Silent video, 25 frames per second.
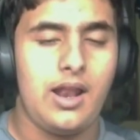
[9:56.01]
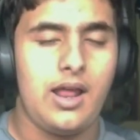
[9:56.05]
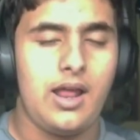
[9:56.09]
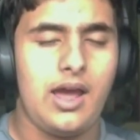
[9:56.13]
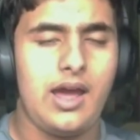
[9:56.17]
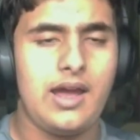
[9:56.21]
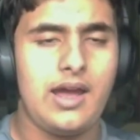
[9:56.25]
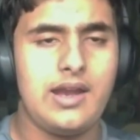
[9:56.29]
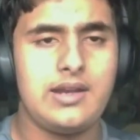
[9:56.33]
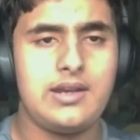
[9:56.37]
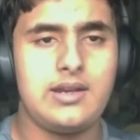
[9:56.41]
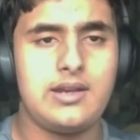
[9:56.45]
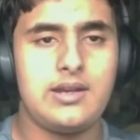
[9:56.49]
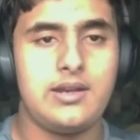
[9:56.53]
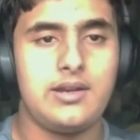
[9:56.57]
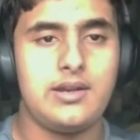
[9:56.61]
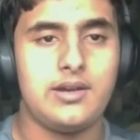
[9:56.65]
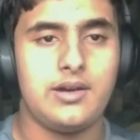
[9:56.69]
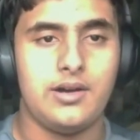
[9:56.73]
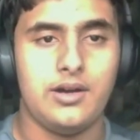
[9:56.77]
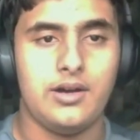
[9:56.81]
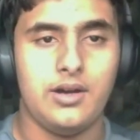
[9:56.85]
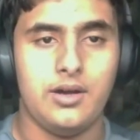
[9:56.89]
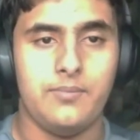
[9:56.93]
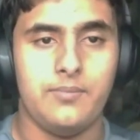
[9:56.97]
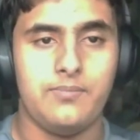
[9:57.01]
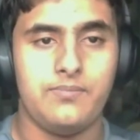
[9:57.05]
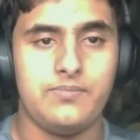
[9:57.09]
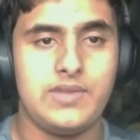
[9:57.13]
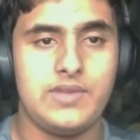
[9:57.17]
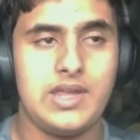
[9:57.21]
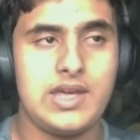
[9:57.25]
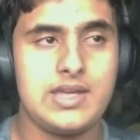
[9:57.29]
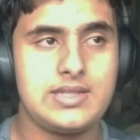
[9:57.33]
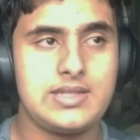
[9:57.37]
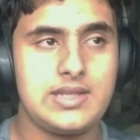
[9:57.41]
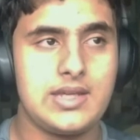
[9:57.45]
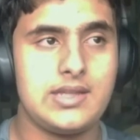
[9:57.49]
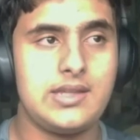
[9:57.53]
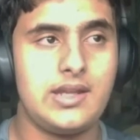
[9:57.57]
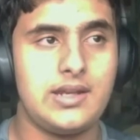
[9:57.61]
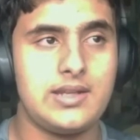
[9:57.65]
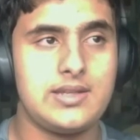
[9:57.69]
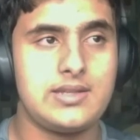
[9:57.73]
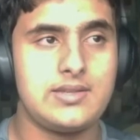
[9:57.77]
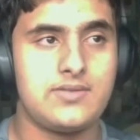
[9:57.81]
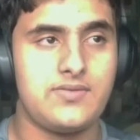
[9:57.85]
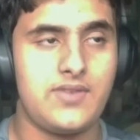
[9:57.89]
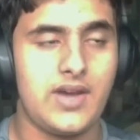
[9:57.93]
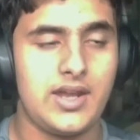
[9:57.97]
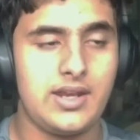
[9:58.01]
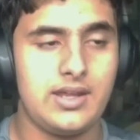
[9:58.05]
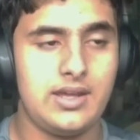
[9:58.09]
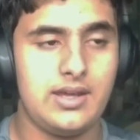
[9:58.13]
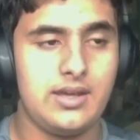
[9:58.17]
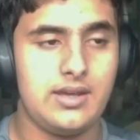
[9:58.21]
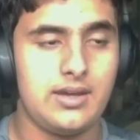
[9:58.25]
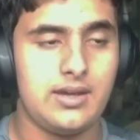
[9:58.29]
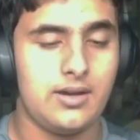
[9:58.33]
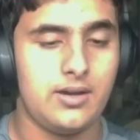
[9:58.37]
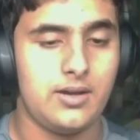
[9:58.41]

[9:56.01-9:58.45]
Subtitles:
And they say that it's very